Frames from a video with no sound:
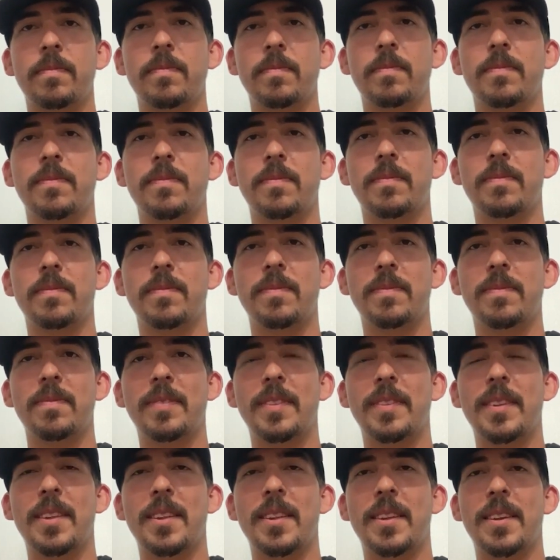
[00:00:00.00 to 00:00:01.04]

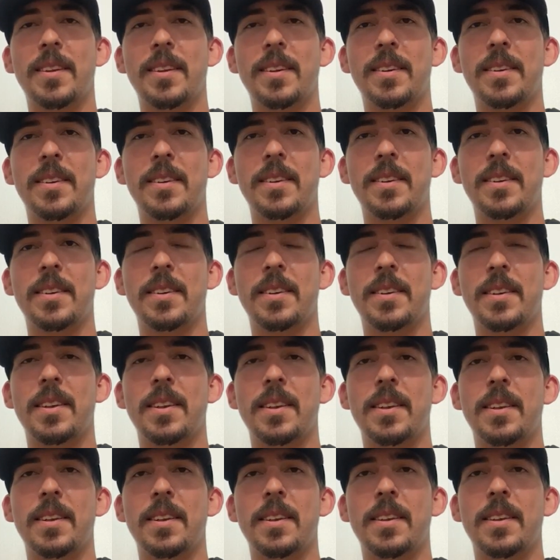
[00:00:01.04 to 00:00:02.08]

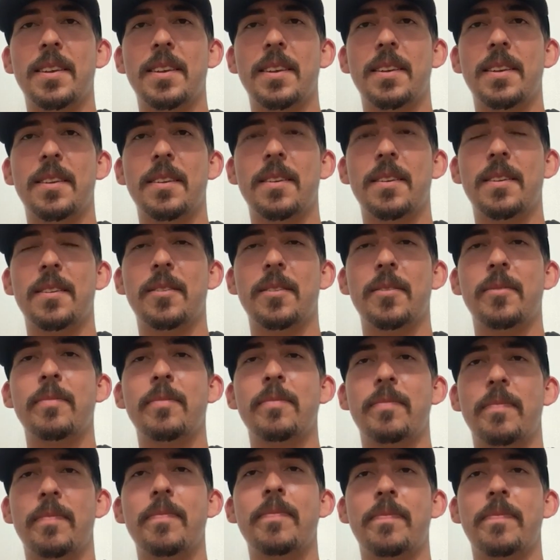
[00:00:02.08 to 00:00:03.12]

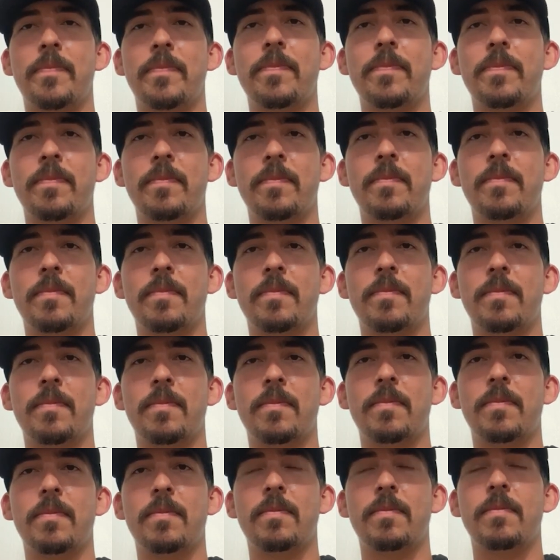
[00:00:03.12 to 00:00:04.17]

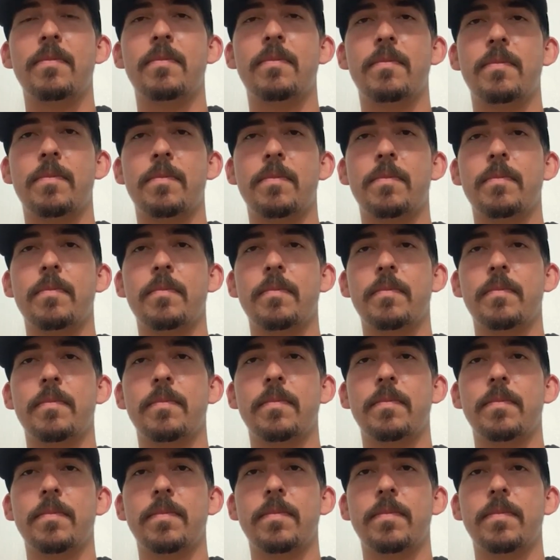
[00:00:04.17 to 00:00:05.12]
The person shown says nothing.